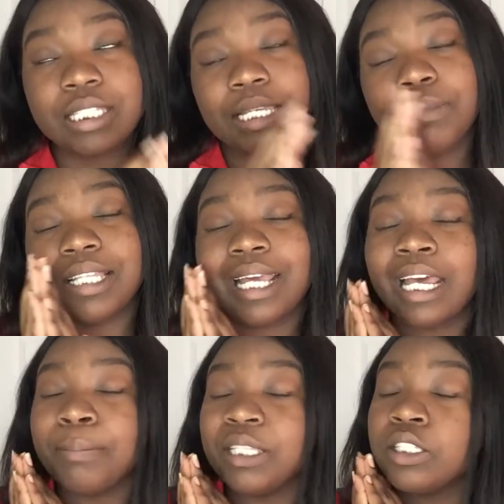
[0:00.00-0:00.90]
the same thing that
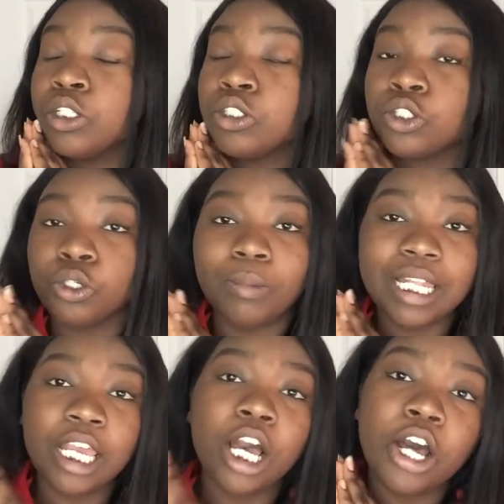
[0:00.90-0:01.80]
happened to so
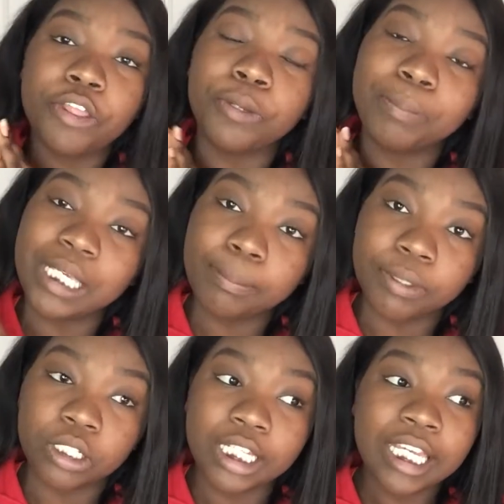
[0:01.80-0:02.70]
many other
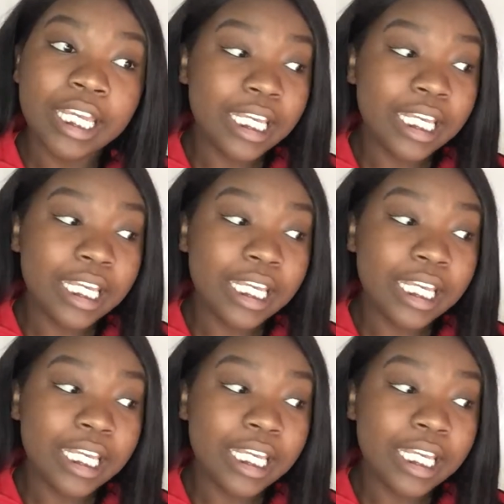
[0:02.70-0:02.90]
people.